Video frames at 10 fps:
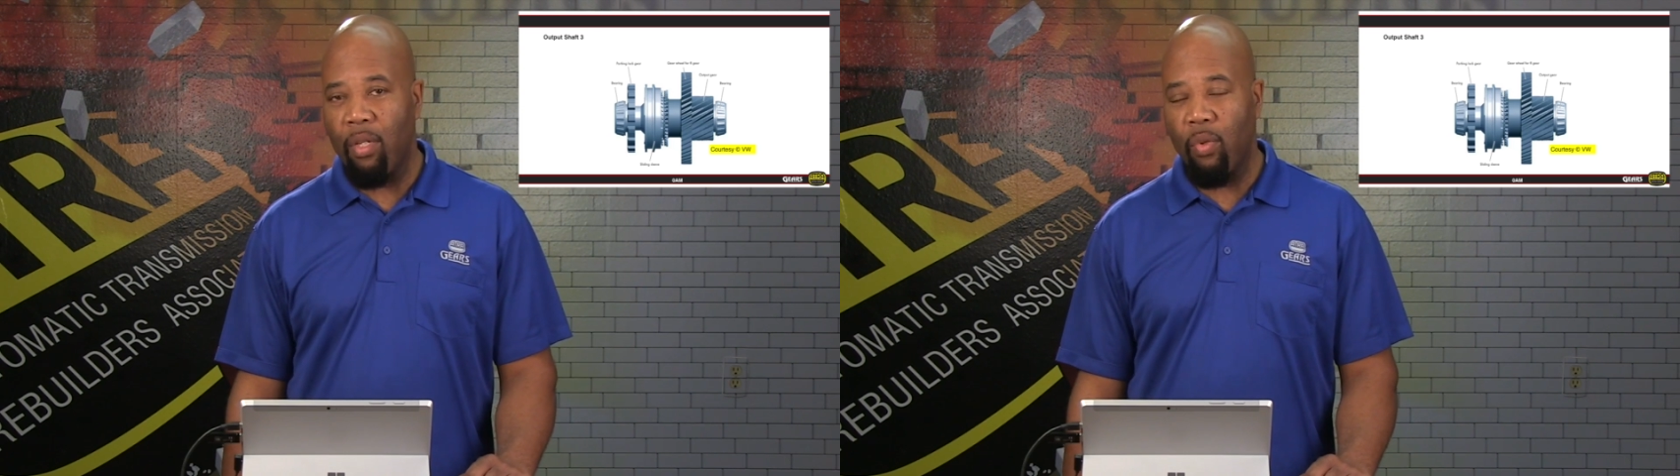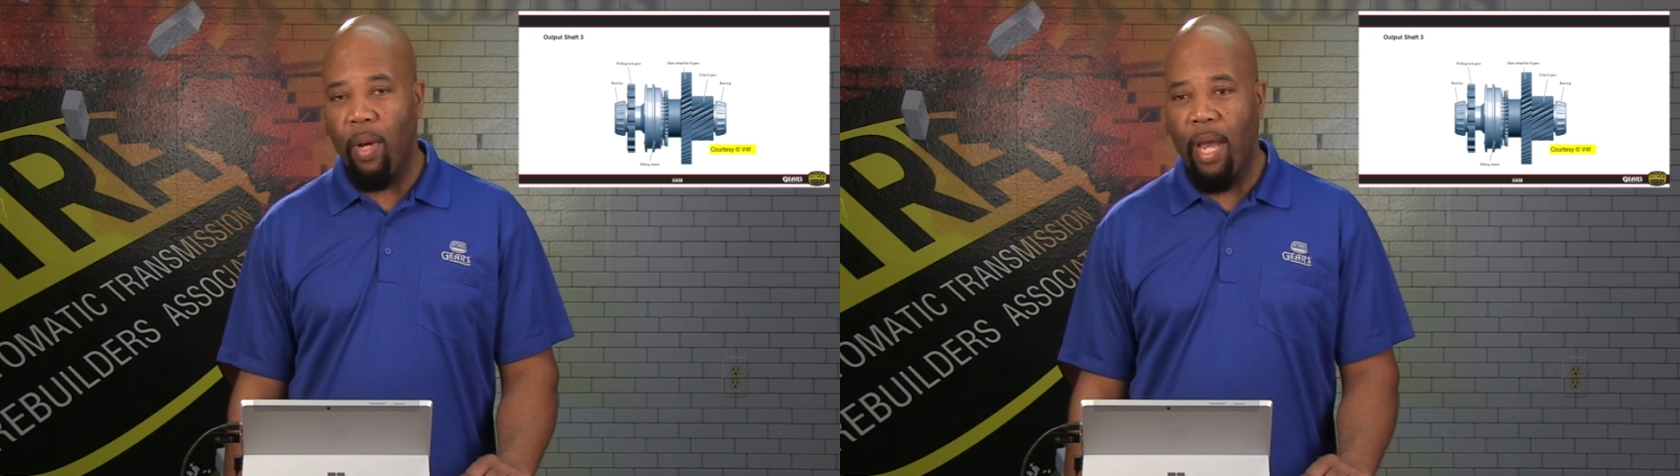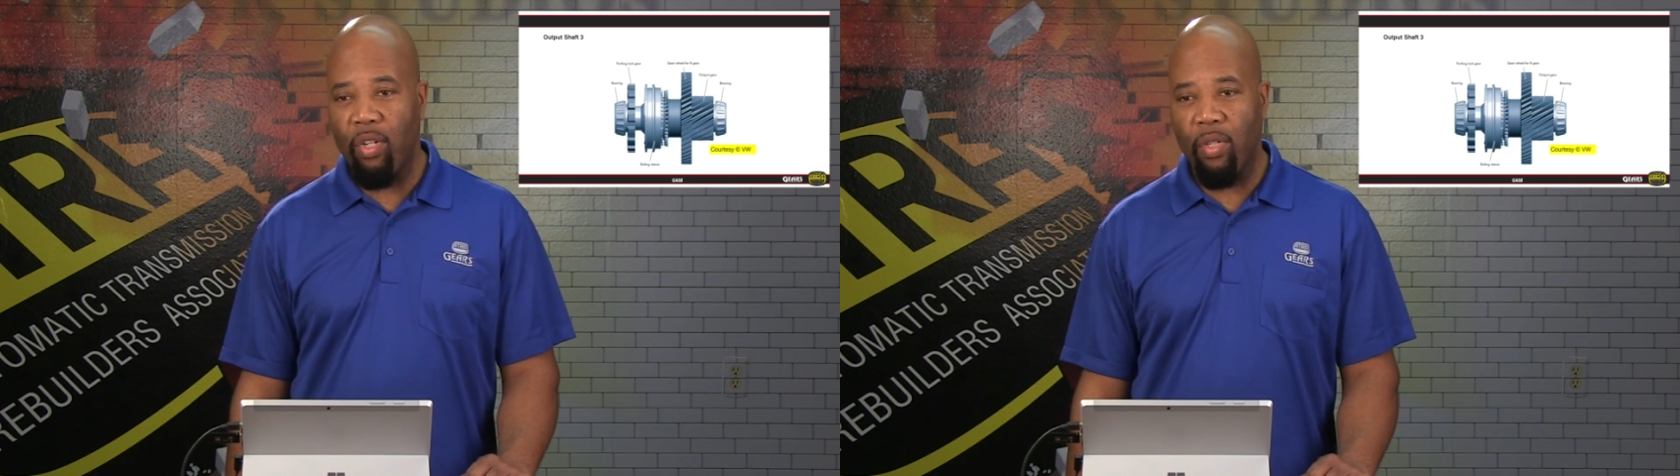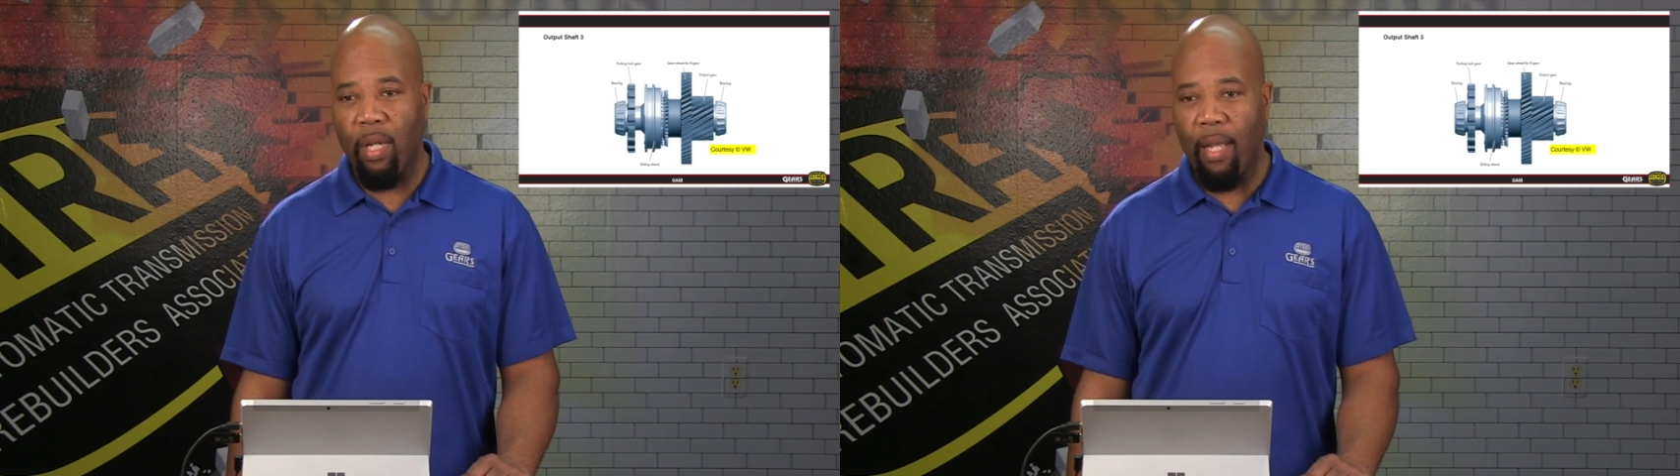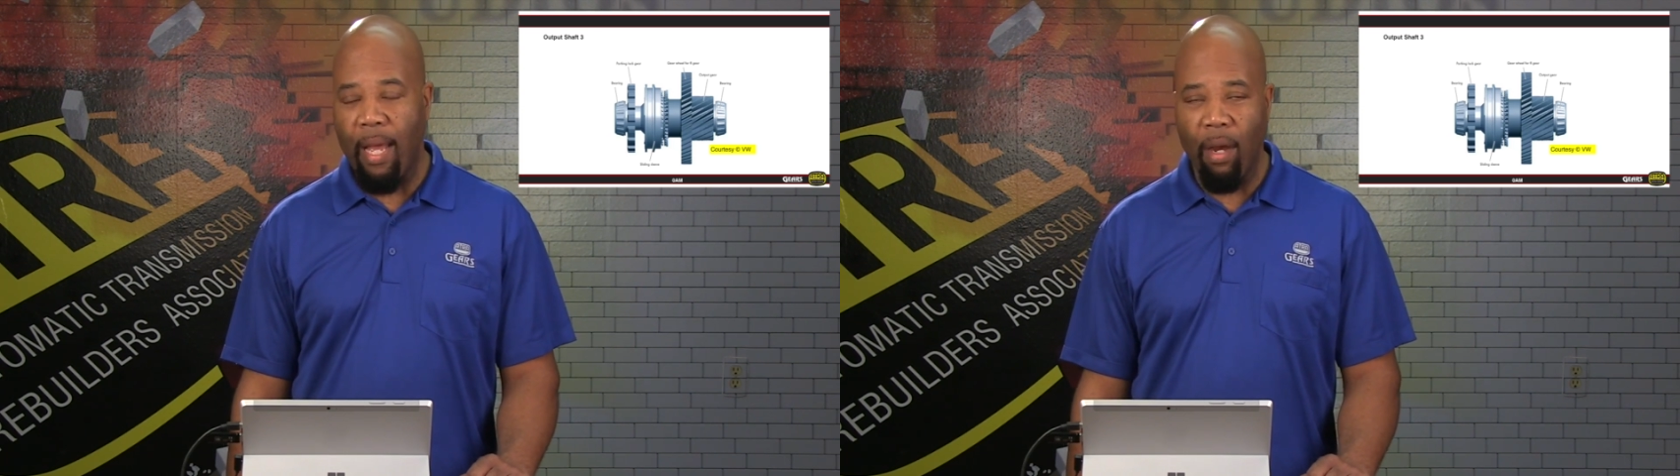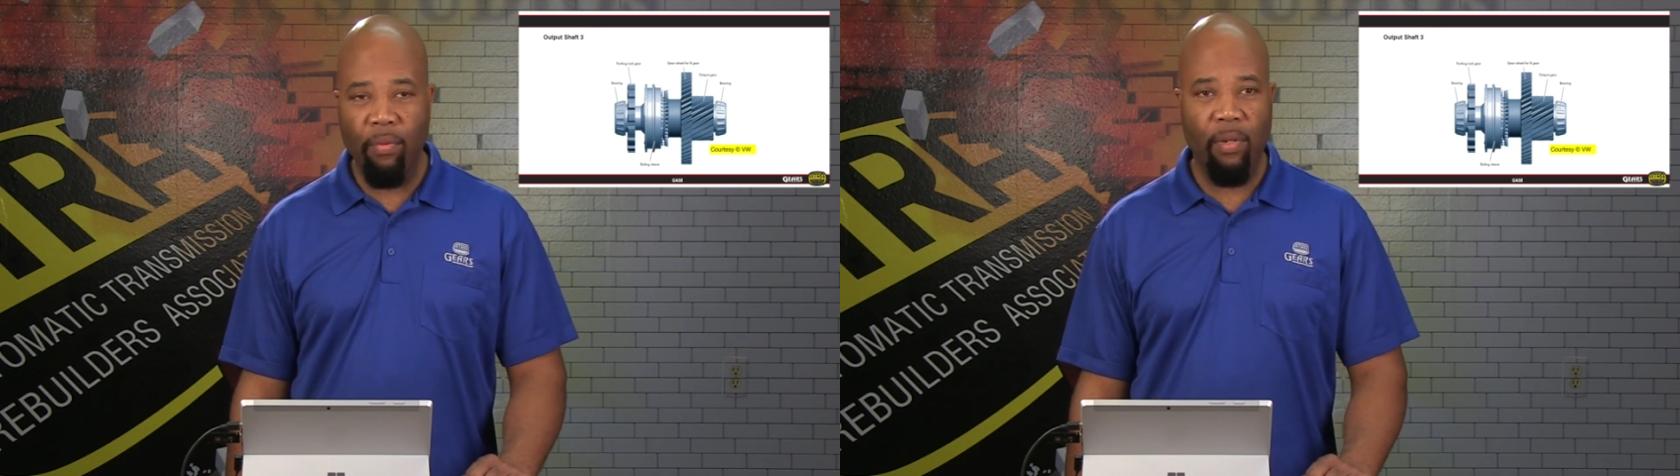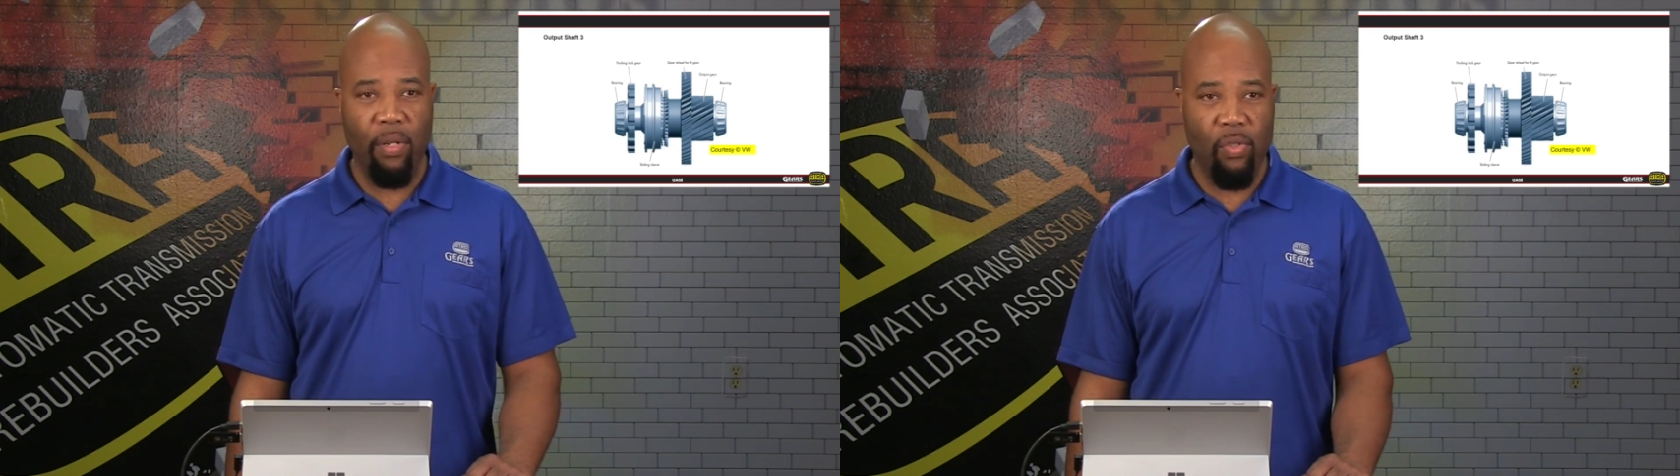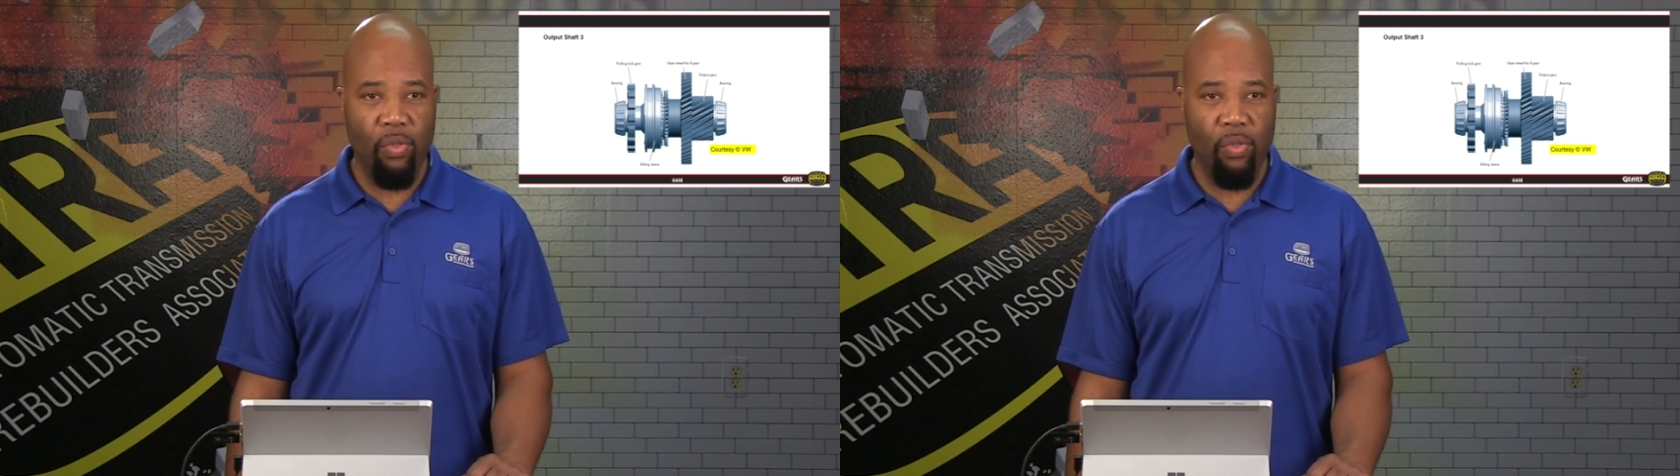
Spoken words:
to actually allow for us